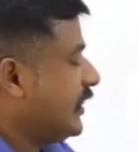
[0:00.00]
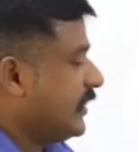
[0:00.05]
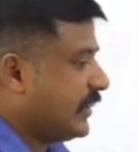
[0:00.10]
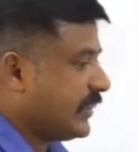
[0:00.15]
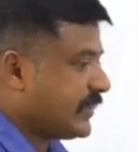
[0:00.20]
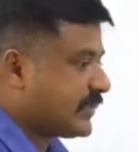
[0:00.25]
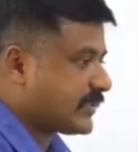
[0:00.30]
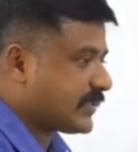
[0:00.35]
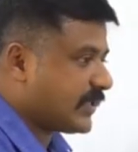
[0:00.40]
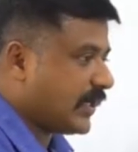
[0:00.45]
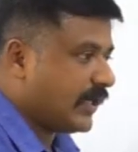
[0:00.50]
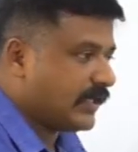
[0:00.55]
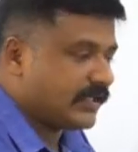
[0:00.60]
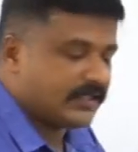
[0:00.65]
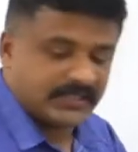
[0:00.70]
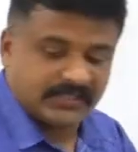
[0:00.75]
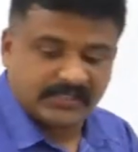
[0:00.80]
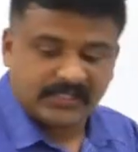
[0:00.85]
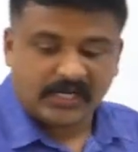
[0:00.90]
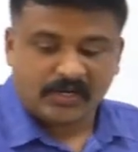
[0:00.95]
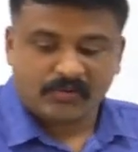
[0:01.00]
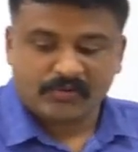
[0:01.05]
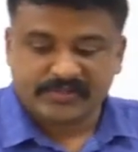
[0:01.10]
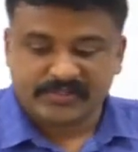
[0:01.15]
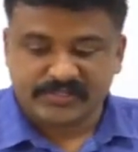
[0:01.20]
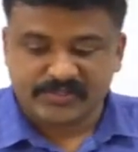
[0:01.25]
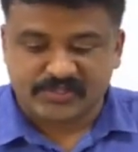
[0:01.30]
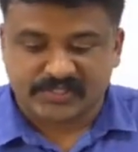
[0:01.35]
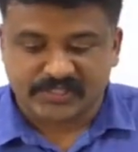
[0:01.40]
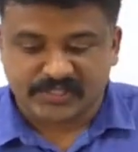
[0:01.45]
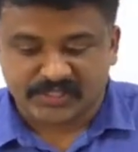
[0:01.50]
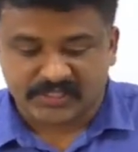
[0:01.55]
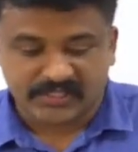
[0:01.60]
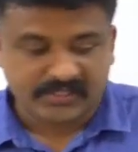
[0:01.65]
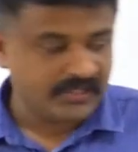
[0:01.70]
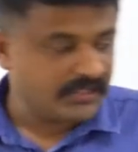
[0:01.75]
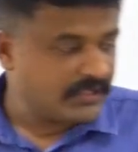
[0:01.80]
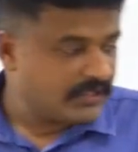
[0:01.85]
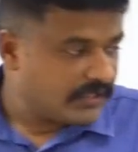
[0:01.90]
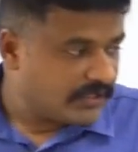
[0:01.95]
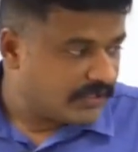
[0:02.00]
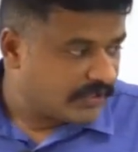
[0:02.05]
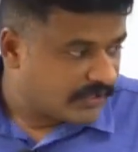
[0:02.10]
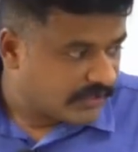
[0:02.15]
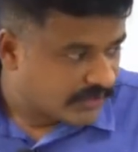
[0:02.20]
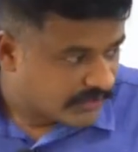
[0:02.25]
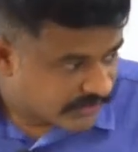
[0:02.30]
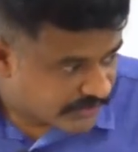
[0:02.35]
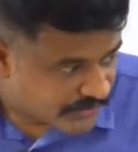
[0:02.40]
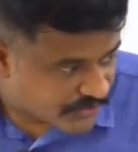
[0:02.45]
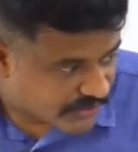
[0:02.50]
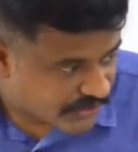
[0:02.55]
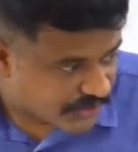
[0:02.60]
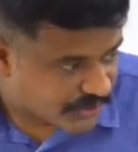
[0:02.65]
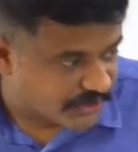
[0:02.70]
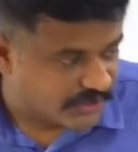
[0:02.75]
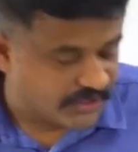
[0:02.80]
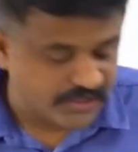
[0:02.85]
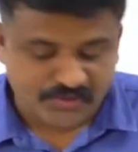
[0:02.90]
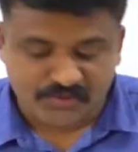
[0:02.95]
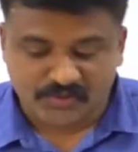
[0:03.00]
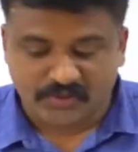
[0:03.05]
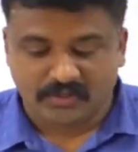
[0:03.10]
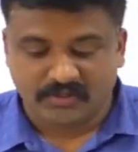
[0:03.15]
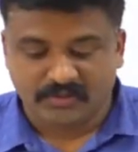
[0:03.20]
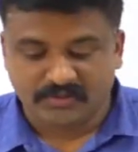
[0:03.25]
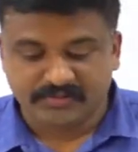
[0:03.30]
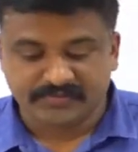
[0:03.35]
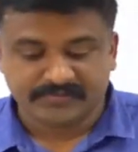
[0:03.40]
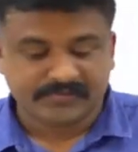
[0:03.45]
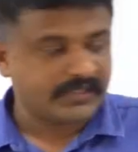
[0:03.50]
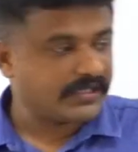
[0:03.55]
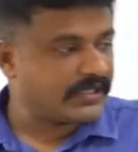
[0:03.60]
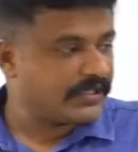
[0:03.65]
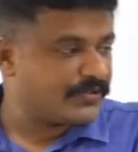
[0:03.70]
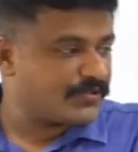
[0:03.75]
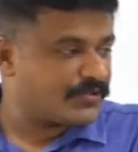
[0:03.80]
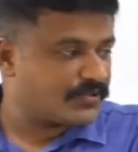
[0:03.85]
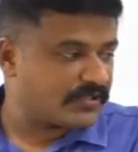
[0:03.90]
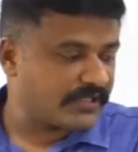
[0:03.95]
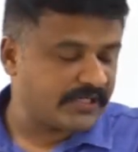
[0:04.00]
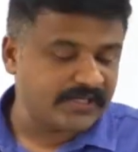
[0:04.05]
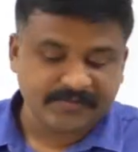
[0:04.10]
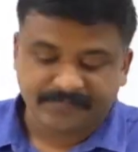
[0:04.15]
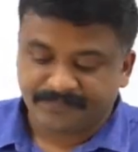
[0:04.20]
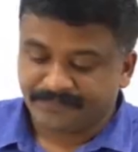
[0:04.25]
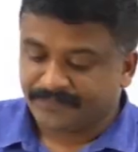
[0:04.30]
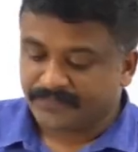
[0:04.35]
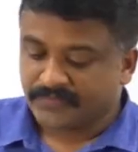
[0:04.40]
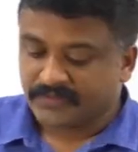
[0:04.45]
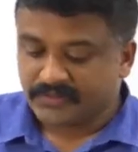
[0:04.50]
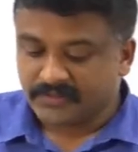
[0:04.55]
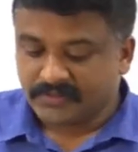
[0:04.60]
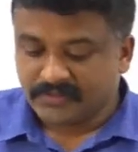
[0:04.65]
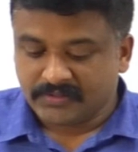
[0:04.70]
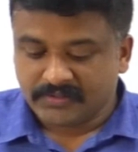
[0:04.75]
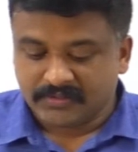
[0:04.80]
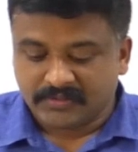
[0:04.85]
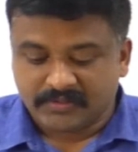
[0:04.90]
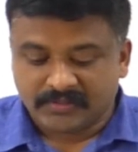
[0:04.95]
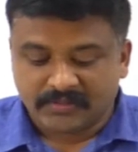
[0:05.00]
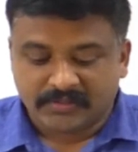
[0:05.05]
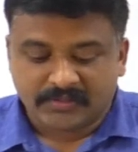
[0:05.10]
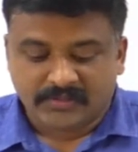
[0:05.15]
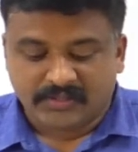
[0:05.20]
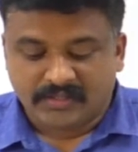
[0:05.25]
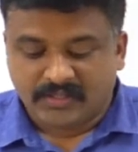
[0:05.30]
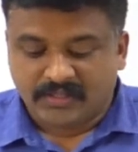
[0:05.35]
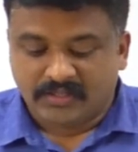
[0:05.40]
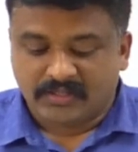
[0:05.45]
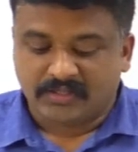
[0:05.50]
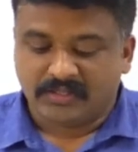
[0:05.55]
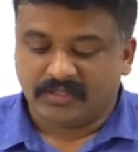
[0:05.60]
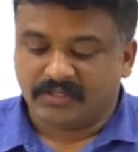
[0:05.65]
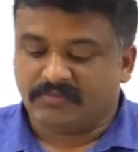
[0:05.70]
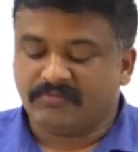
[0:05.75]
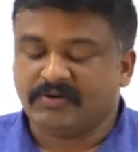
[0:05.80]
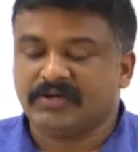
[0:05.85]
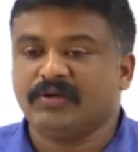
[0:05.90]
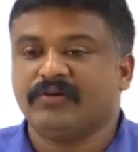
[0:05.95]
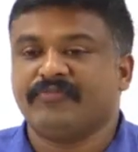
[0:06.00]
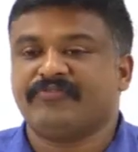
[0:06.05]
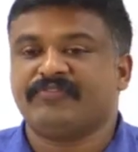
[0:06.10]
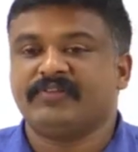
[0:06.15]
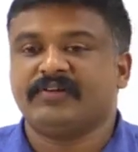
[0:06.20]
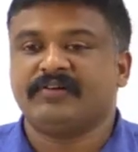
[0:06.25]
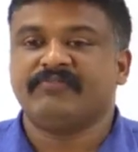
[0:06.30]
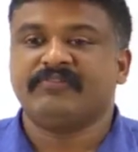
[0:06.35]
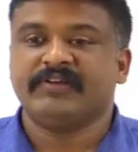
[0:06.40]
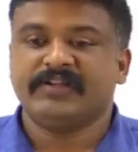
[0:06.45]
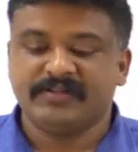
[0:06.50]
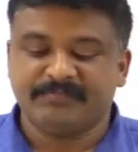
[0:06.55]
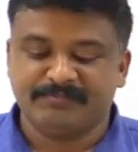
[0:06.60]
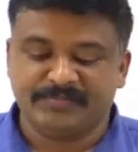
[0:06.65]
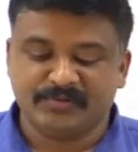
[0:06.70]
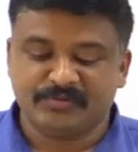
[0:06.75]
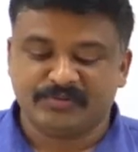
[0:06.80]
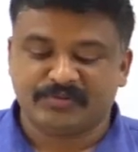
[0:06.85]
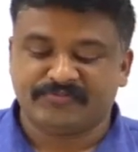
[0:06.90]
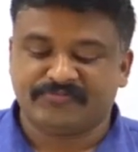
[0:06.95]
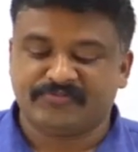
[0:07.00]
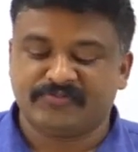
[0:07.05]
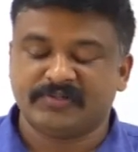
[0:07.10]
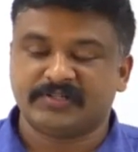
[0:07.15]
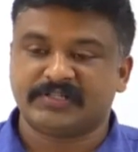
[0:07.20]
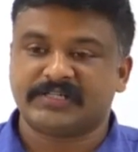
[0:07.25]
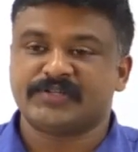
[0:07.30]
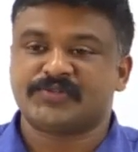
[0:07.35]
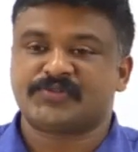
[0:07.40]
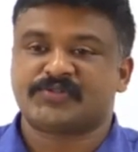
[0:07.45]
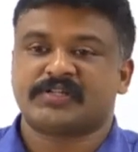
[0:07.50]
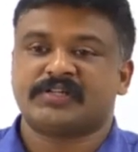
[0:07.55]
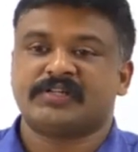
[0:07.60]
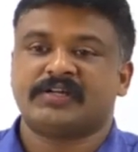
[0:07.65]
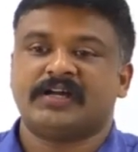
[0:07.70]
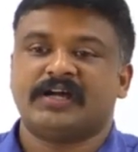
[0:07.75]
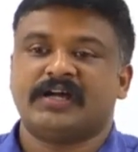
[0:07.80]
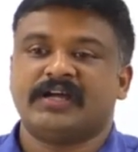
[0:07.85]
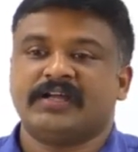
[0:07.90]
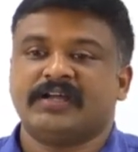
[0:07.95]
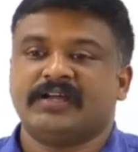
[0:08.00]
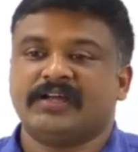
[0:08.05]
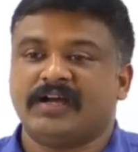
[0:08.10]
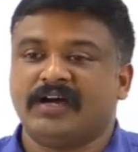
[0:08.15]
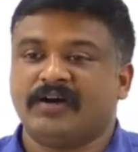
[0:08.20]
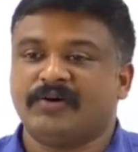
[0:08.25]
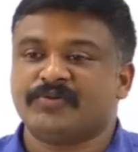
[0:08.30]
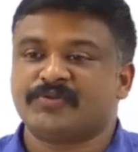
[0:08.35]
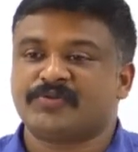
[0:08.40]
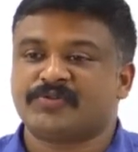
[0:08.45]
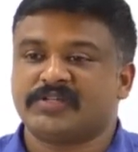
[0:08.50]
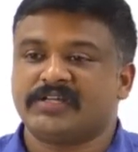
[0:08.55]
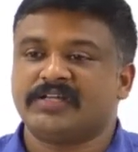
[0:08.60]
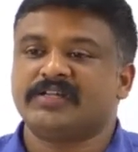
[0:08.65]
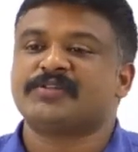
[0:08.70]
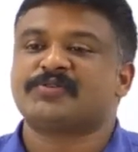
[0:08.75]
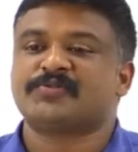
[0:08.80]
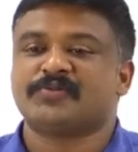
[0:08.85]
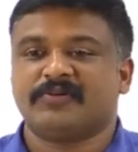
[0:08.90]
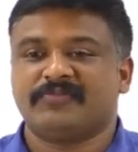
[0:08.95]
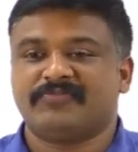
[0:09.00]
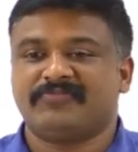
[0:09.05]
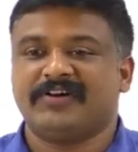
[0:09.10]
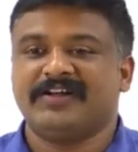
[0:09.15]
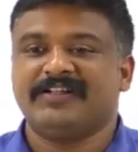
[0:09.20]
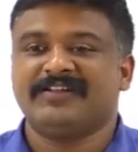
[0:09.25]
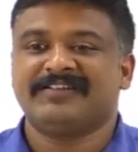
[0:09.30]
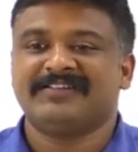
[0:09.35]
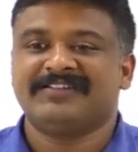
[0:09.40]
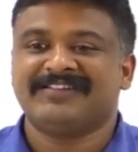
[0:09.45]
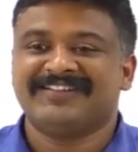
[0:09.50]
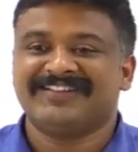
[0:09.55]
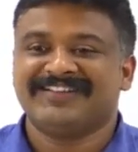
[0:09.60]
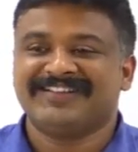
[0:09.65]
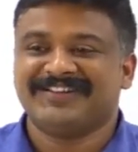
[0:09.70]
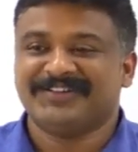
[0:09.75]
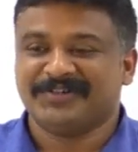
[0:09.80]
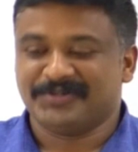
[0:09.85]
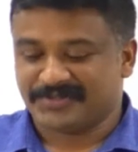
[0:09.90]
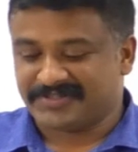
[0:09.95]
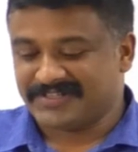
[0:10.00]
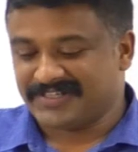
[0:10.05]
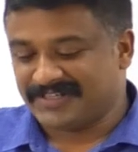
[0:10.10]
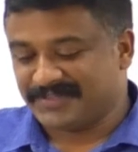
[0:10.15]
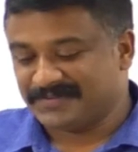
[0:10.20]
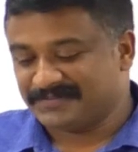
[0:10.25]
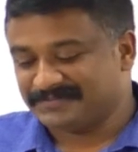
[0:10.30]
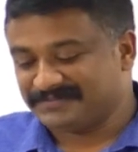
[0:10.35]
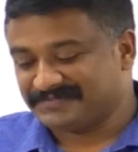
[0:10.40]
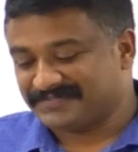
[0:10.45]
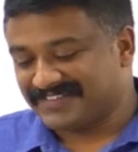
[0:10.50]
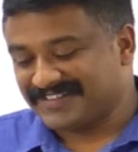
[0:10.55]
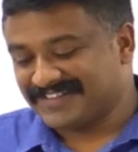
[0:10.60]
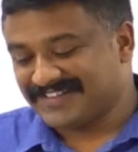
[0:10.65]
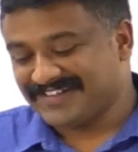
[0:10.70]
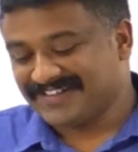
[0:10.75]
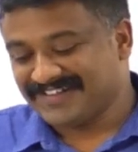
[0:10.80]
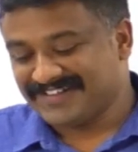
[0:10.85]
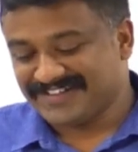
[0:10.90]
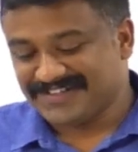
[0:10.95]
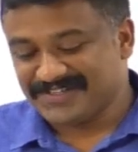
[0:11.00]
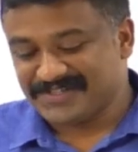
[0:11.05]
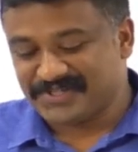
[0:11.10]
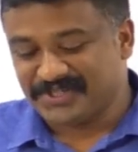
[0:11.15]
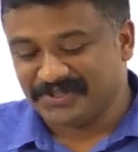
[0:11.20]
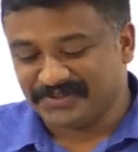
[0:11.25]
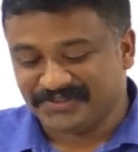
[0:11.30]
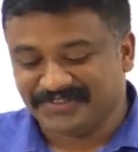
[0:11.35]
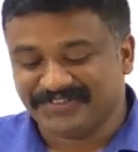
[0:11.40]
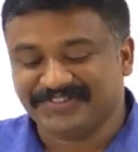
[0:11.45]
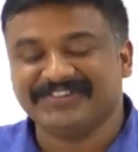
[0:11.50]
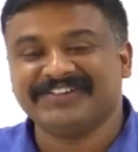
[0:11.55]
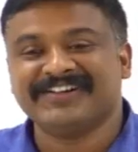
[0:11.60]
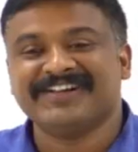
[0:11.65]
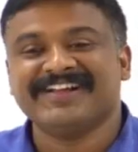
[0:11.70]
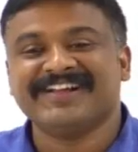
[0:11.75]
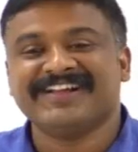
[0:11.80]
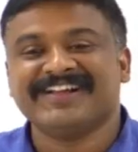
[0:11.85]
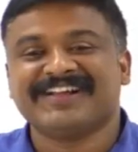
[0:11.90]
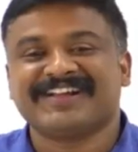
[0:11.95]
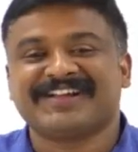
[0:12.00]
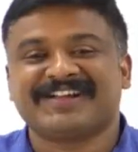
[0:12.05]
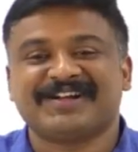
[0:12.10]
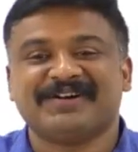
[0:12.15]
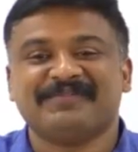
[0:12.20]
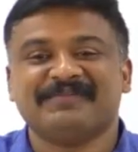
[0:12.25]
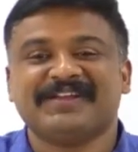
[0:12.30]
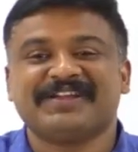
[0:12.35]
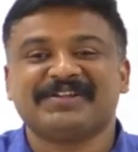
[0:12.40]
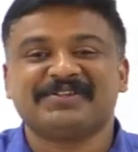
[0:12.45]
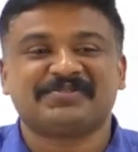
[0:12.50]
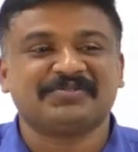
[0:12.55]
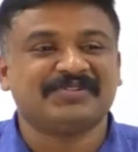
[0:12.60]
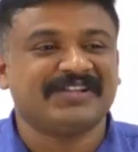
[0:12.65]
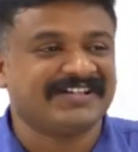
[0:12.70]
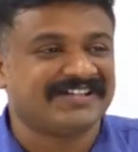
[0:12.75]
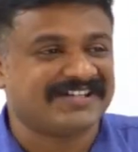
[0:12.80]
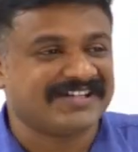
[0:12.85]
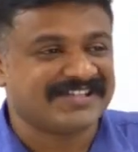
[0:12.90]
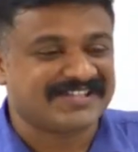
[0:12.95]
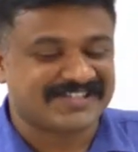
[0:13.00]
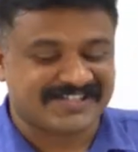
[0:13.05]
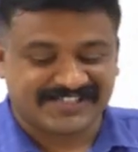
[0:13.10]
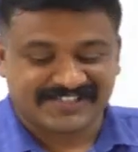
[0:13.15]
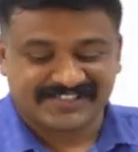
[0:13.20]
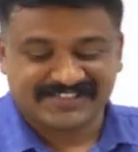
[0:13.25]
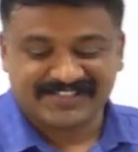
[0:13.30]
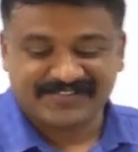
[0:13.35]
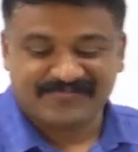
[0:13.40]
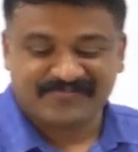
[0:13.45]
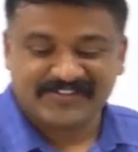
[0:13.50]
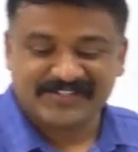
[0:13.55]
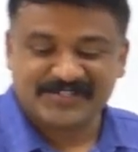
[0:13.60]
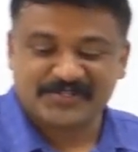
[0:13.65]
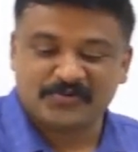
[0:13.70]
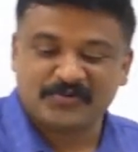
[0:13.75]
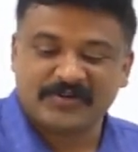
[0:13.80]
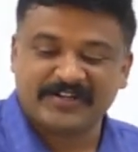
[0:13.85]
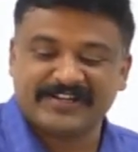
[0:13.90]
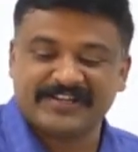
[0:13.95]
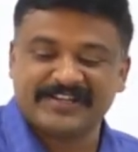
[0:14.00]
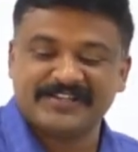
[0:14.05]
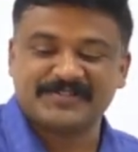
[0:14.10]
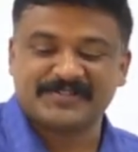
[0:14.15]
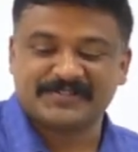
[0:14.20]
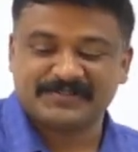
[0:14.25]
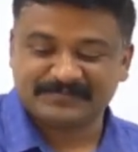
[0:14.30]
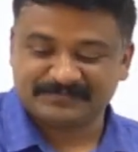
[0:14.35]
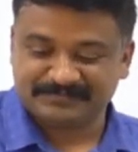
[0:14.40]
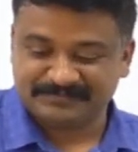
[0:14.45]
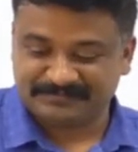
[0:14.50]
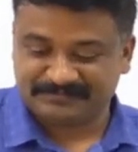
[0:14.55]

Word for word: Let's start our discussion. Discussion is on history. Uh, one of the very beautiful test I have seen so far. Okay. Uh, so, coming to the test, the first one is